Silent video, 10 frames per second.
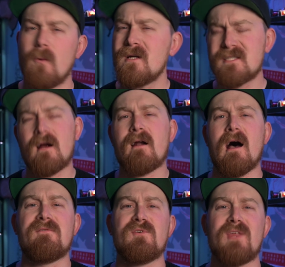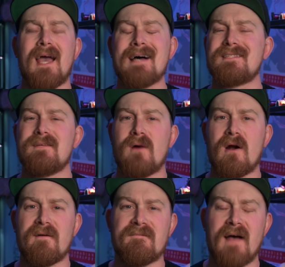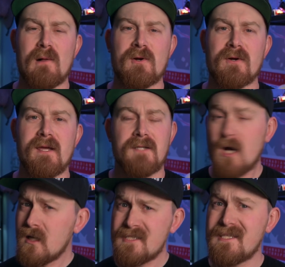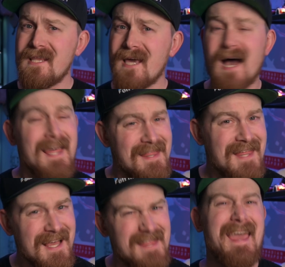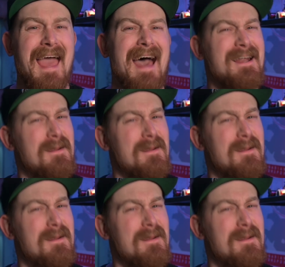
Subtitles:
I want to start off with the Aston Martin Valkyrie. Honestly, I think they had